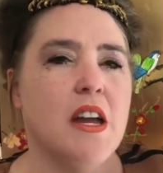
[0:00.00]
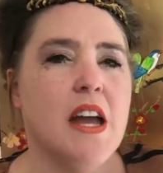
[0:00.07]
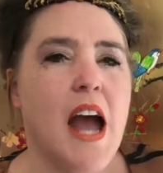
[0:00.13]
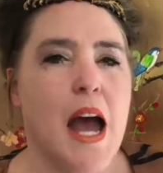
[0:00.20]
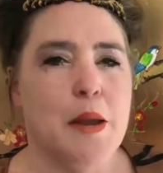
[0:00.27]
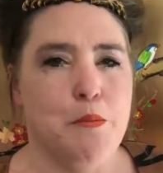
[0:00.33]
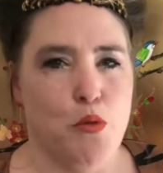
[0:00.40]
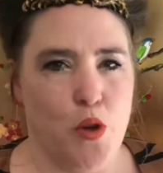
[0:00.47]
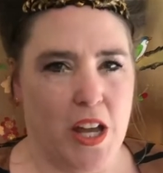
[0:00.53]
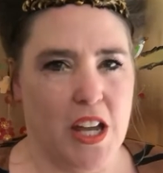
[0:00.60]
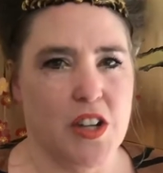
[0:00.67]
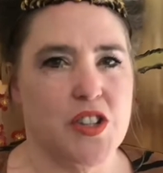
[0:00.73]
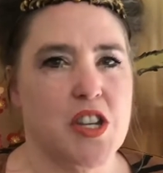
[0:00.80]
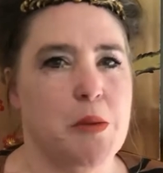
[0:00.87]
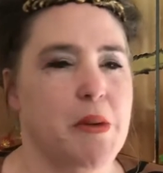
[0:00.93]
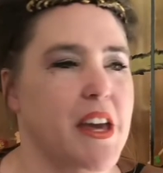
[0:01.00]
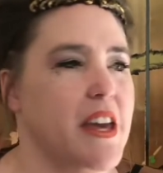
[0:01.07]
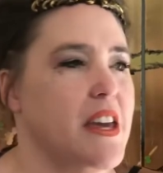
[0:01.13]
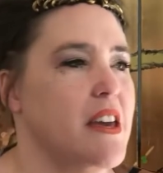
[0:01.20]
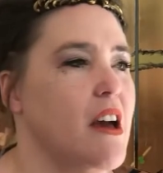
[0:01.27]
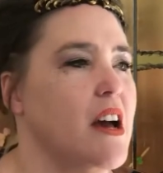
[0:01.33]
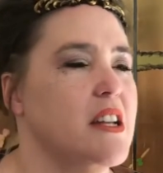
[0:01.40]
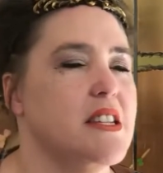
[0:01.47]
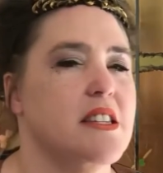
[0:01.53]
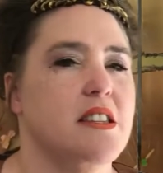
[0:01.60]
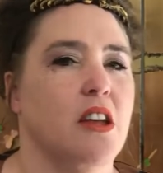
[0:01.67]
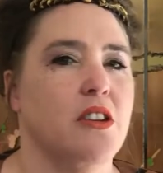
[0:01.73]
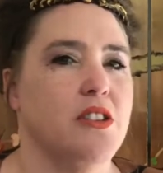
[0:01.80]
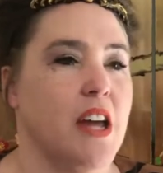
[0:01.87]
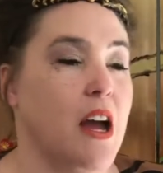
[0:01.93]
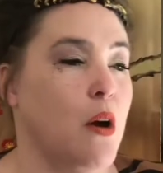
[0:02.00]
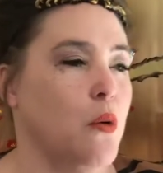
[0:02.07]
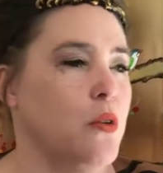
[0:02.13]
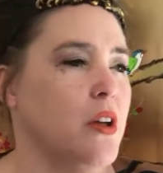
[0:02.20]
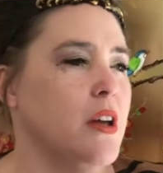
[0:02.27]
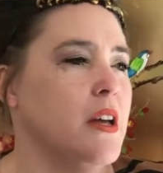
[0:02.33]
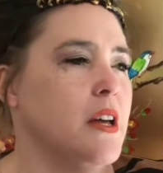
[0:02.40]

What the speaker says: and bring it to me at sundown.